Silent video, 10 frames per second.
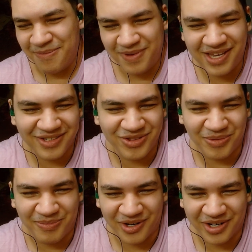here to
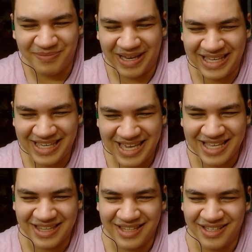mourn my
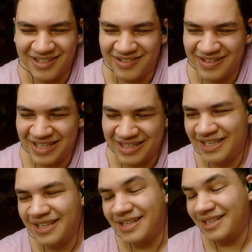kid, you know,
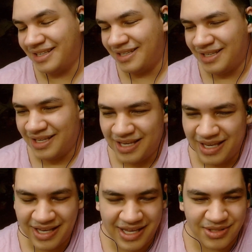and
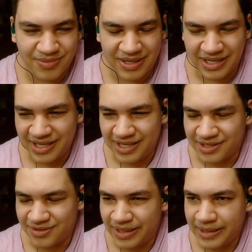it is what it
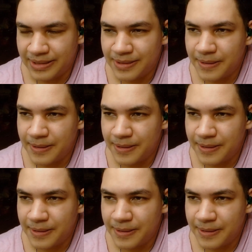is, right?